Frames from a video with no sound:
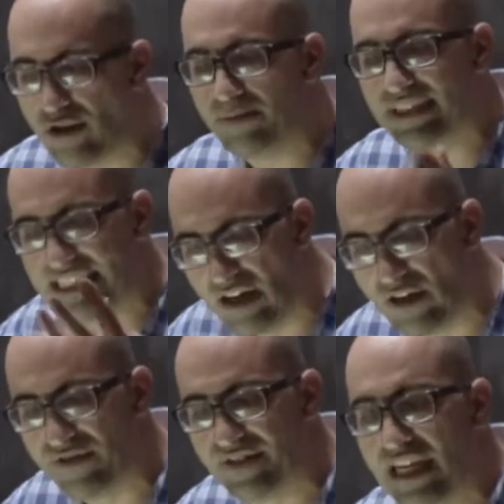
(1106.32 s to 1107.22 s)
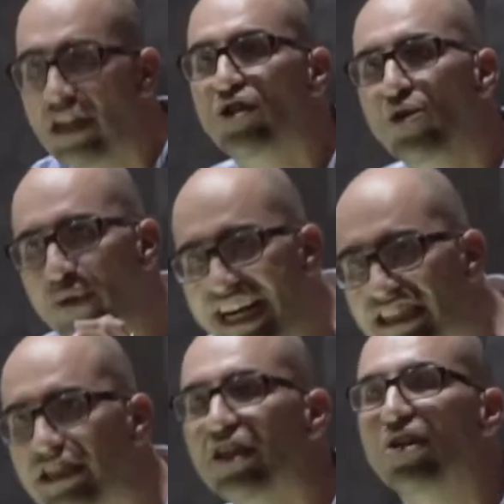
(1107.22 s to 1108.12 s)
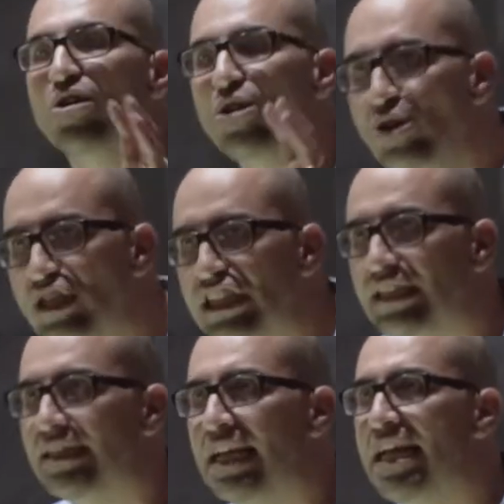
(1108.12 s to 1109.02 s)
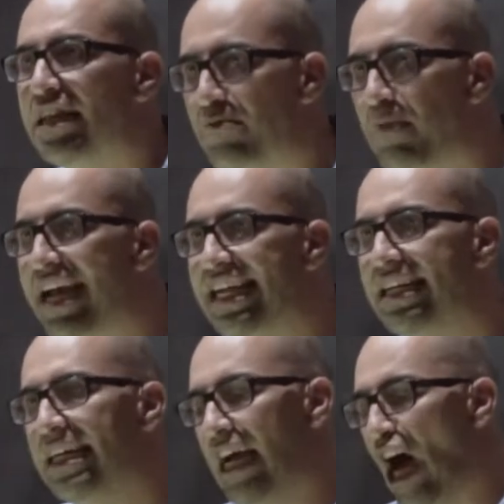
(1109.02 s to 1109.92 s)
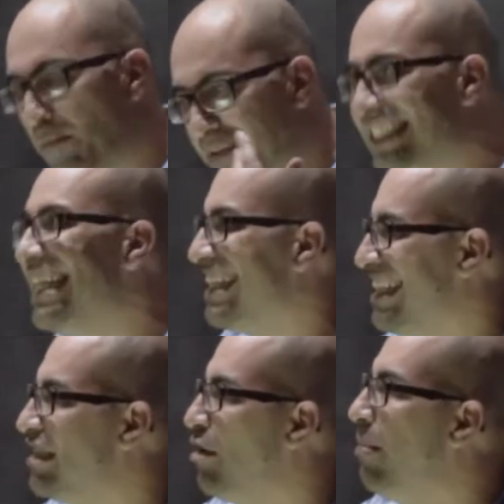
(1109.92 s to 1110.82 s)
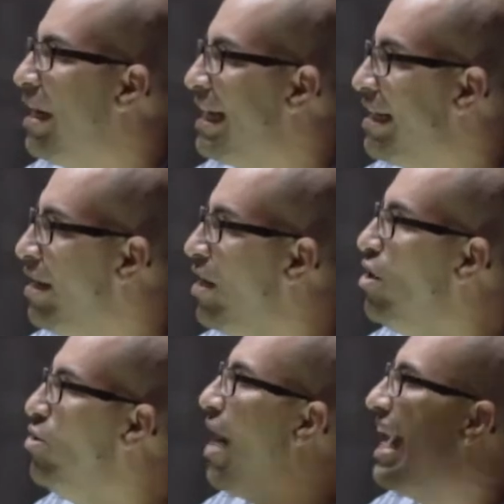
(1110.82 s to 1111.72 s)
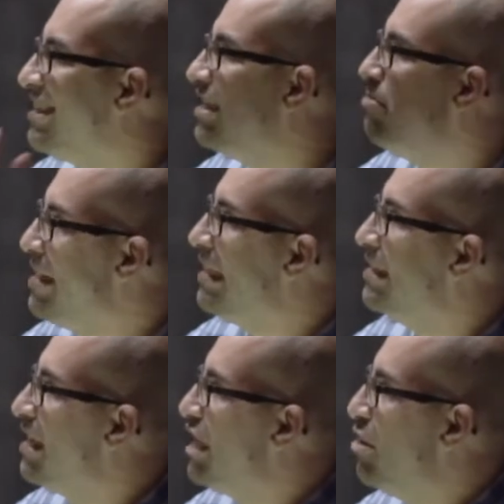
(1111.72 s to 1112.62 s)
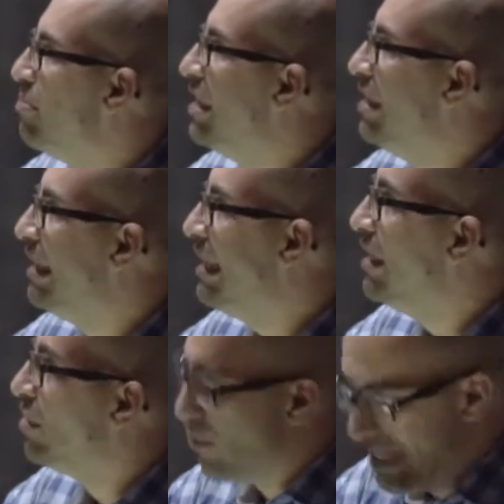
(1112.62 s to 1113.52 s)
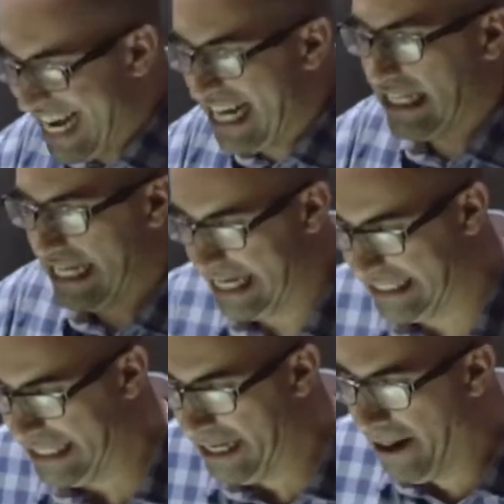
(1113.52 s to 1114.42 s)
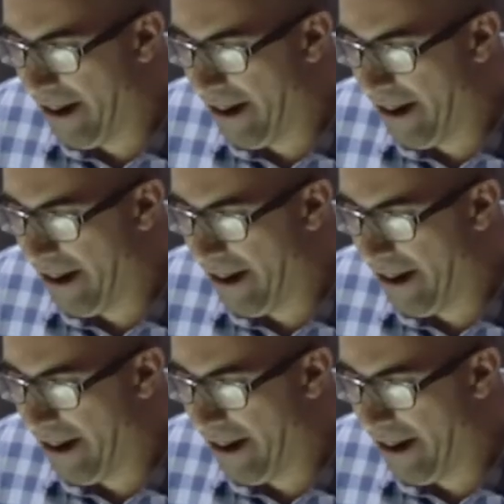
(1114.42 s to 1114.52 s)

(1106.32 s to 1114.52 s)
themselves to reach conclusions that might upset somebody who has the means and the ability to retaliate.